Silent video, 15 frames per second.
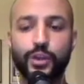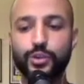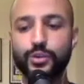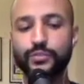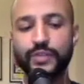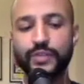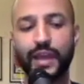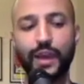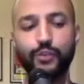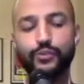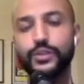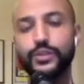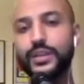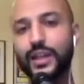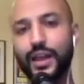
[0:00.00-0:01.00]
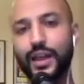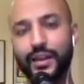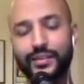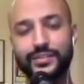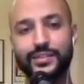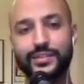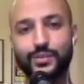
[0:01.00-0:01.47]
you have now
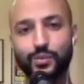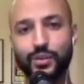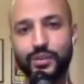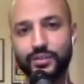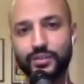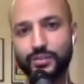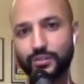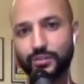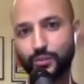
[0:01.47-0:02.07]
realized it was?